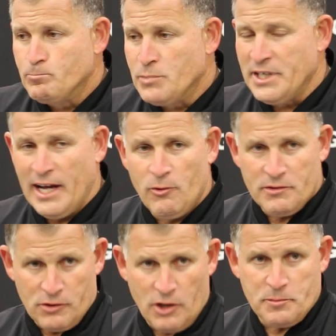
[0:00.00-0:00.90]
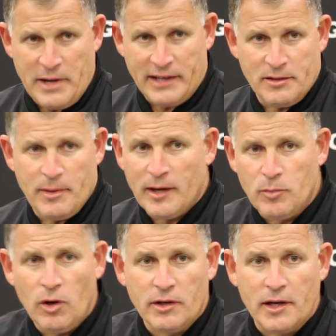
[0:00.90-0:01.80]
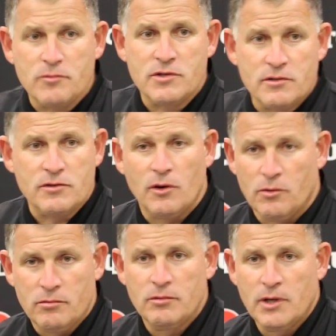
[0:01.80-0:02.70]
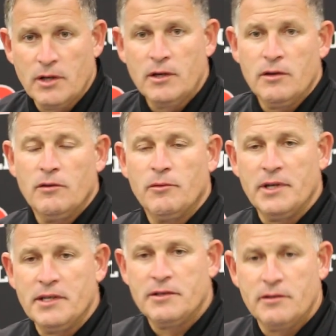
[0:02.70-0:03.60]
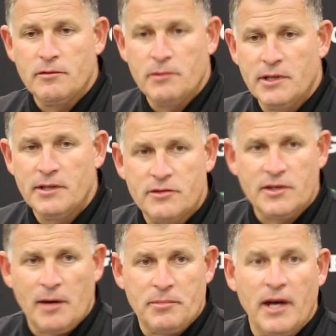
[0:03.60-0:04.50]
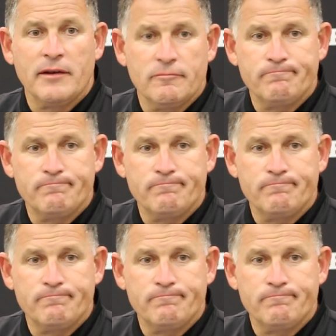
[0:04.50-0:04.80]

But now we've lost back-to-back ball games, so we need to stop that.